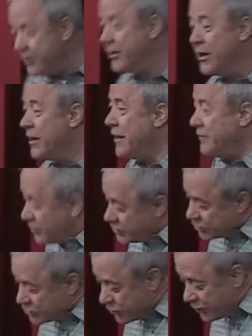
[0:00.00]
you, you
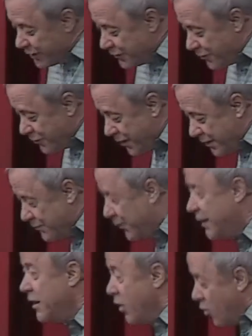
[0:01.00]
surely don't want to
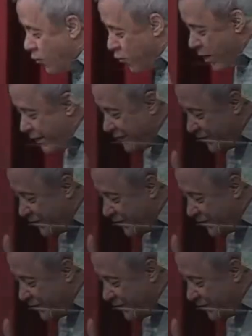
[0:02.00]
be one